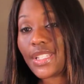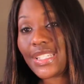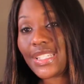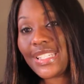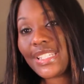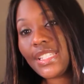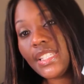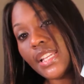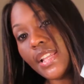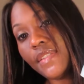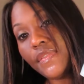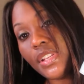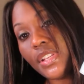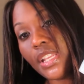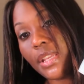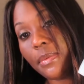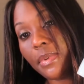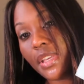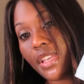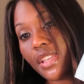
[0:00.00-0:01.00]
She doesn't have a
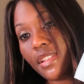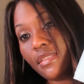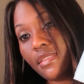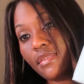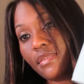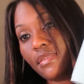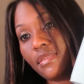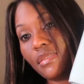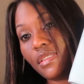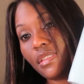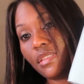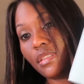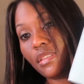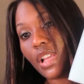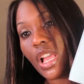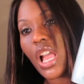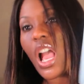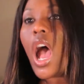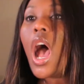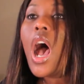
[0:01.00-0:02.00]
name yet.
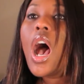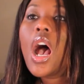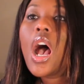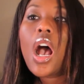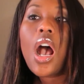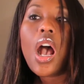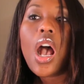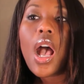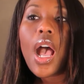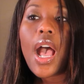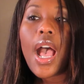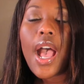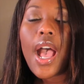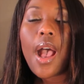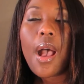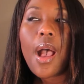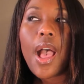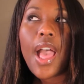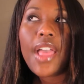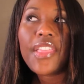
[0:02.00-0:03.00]
Oh,
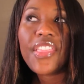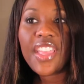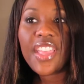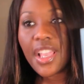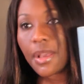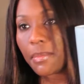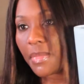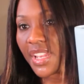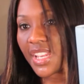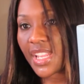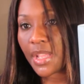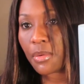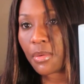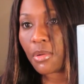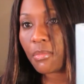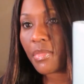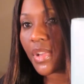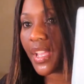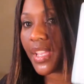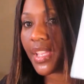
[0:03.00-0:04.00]
I think I might name
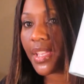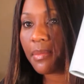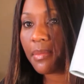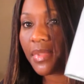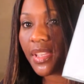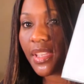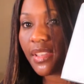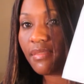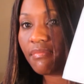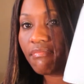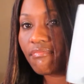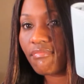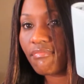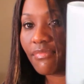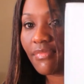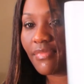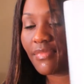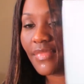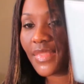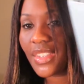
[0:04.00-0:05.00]
her Miami.
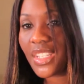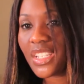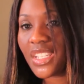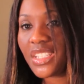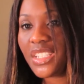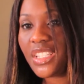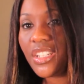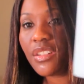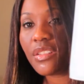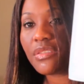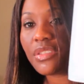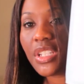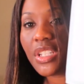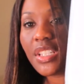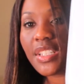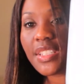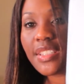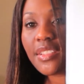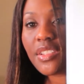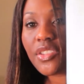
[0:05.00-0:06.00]
Because, you know, she
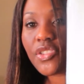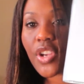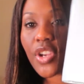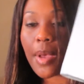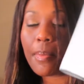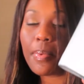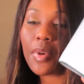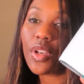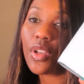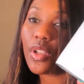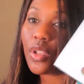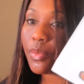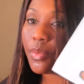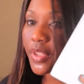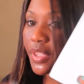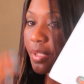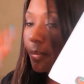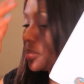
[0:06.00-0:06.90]
looks a little tropical with the